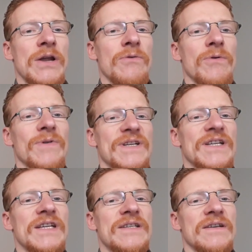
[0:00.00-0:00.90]
we would
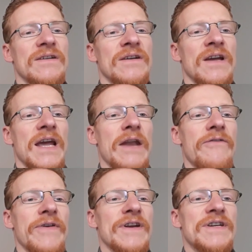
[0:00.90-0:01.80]
need an
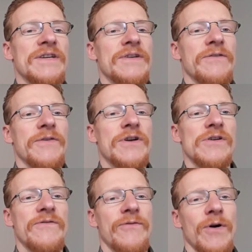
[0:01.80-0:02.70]
infinitely
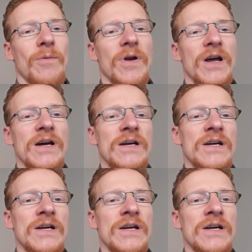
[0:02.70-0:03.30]
difficult formula